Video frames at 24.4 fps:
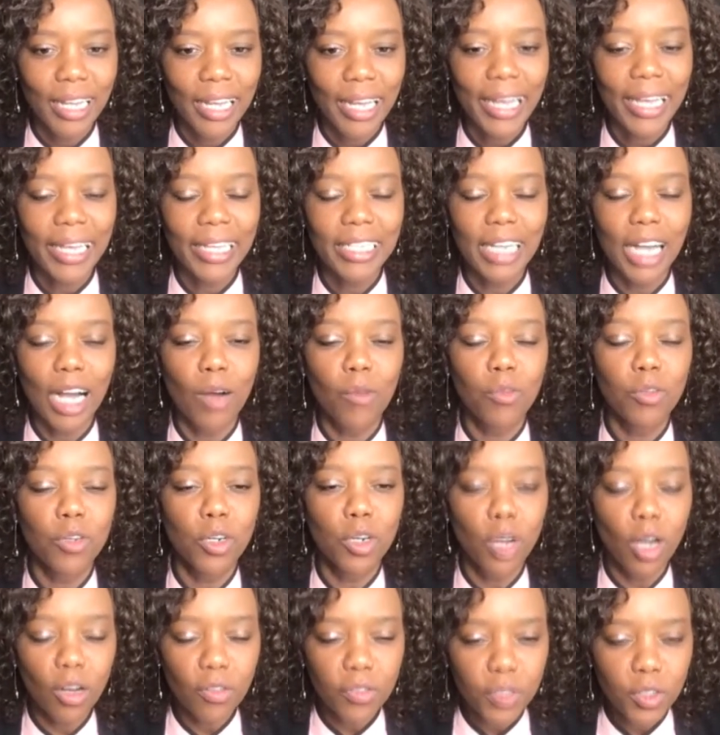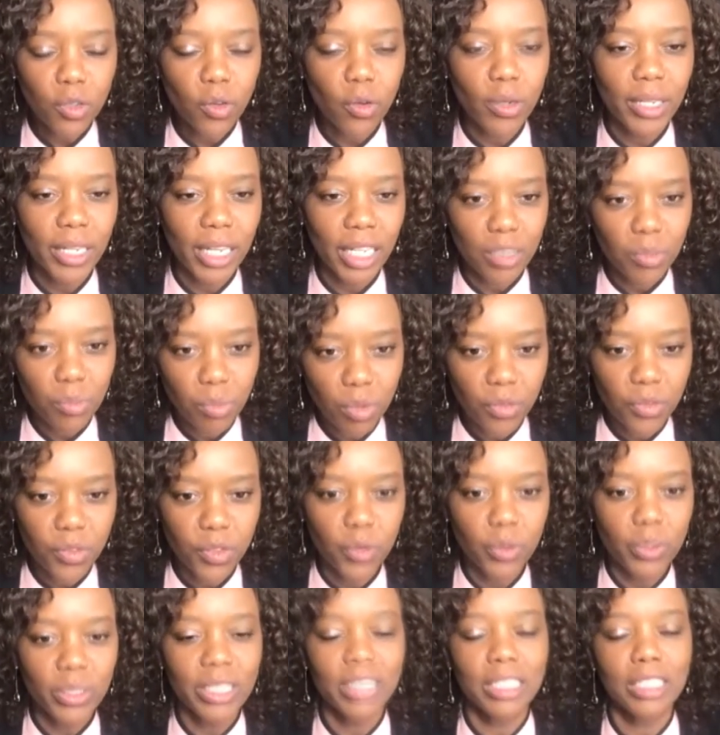And I would love to connect with
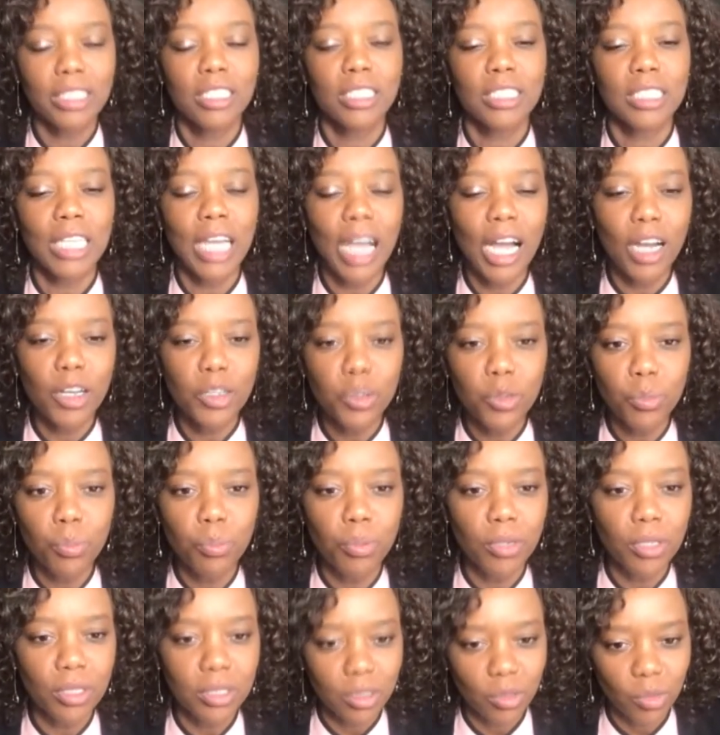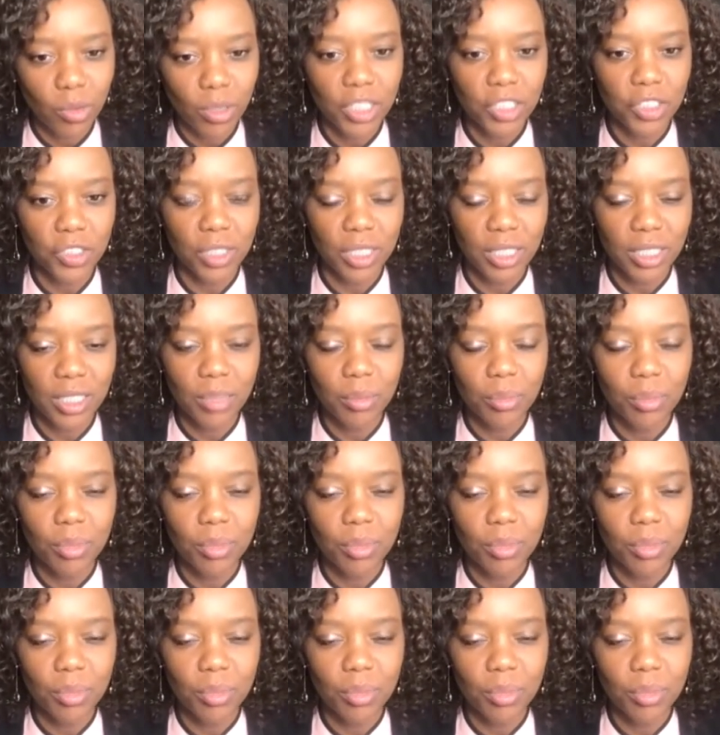you. This is how you build a relationship.